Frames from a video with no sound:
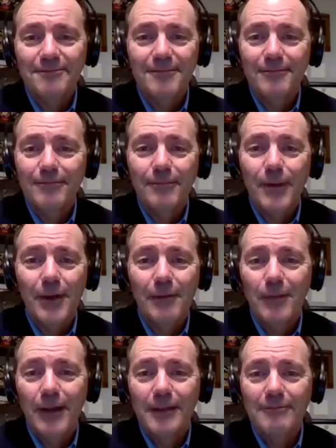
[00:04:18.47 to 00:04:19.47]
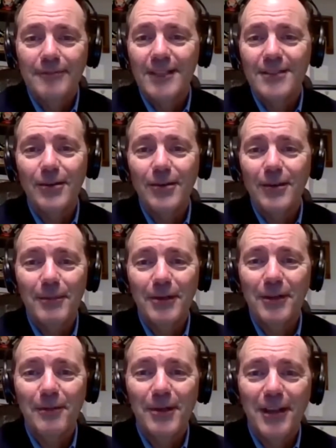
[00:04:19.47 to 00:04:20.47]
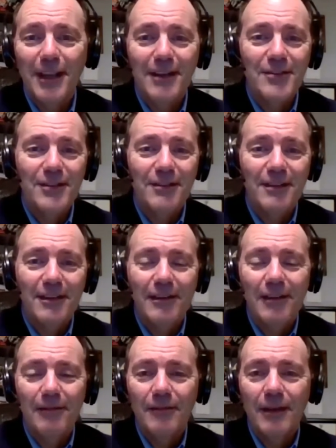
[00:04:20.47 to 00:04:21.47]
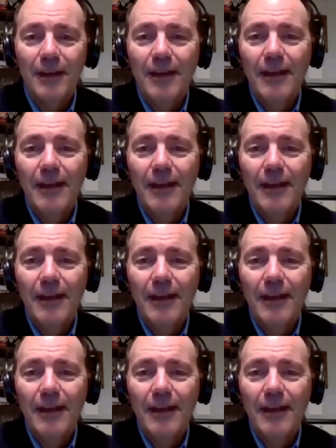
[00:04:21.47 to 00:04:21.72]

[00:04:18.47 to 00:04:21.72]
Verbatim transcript: Yeah. Bottom line, it's all about communication and and